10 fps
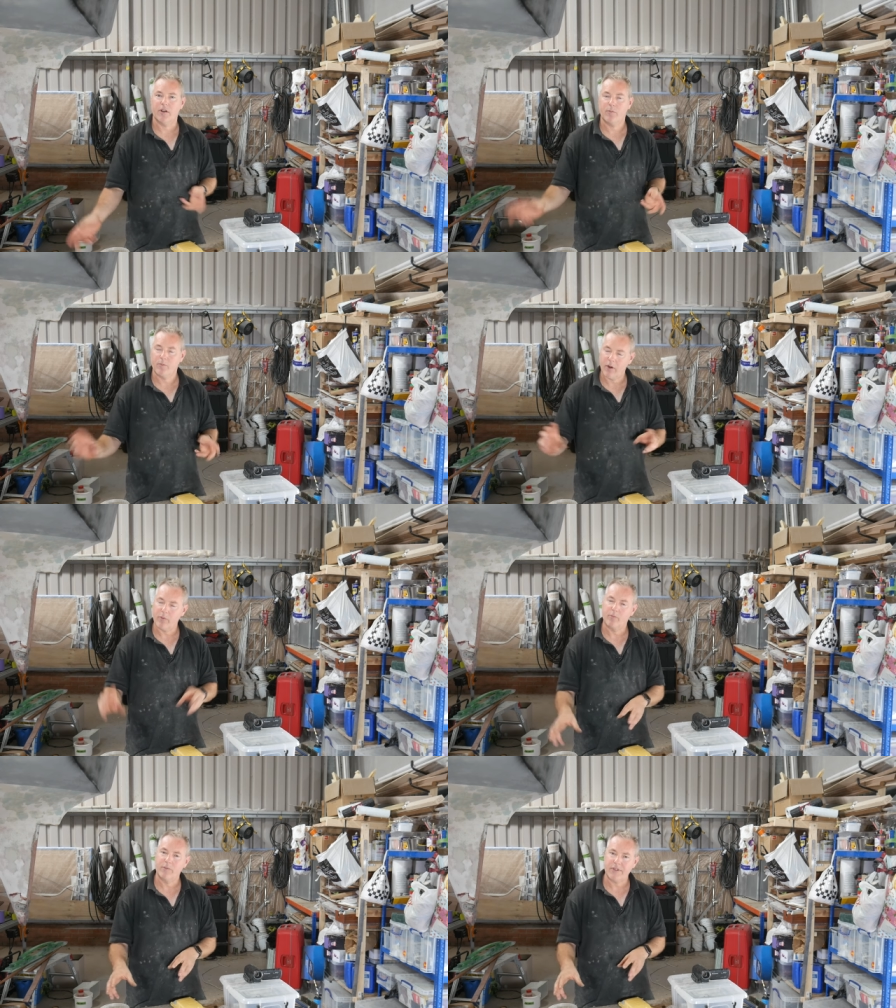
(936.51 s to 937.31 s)
I'll,
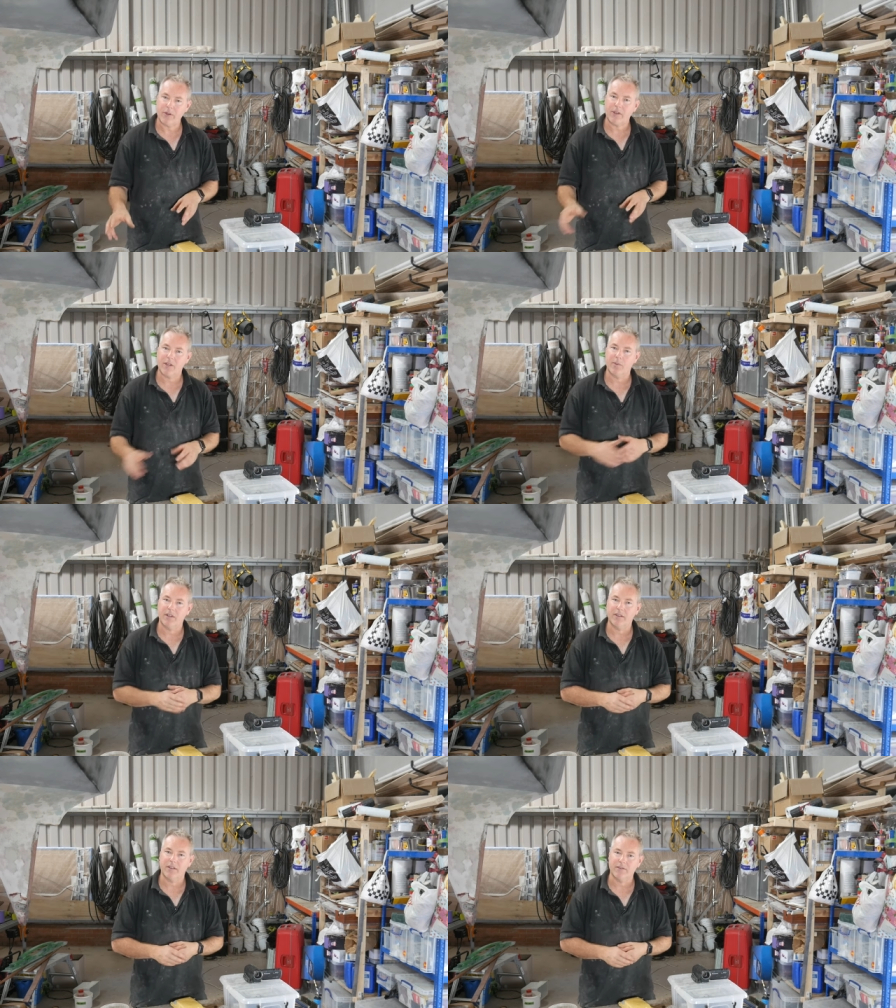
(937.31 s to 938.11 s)
I'll soak them
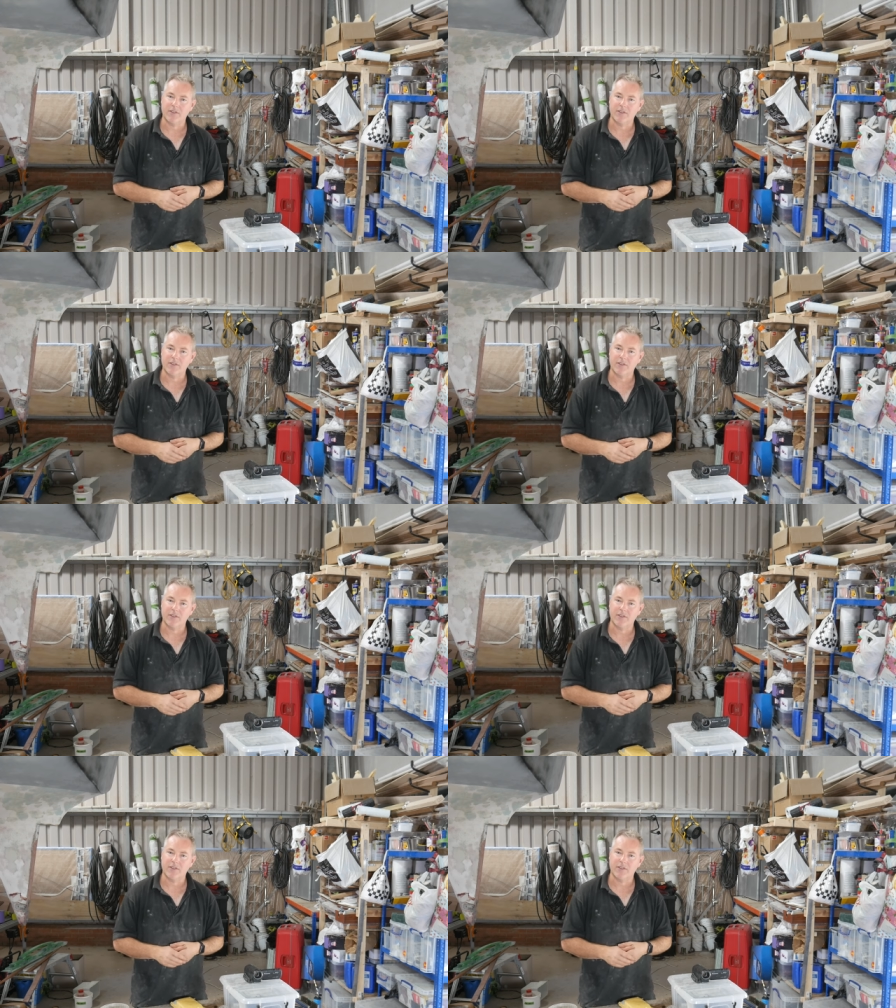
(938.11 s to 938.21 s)
in